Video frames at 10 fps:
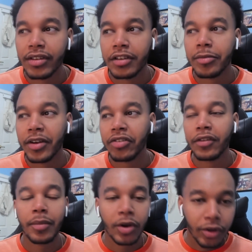especially
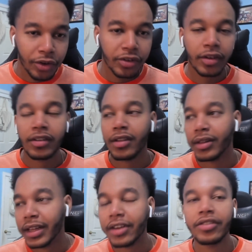from the earlier season to the
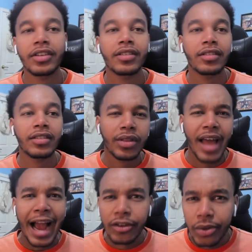later seasons, what the
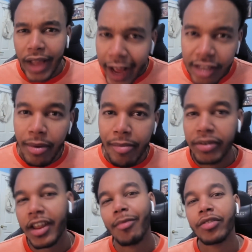actual cast members'
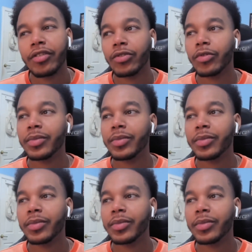chemistries were.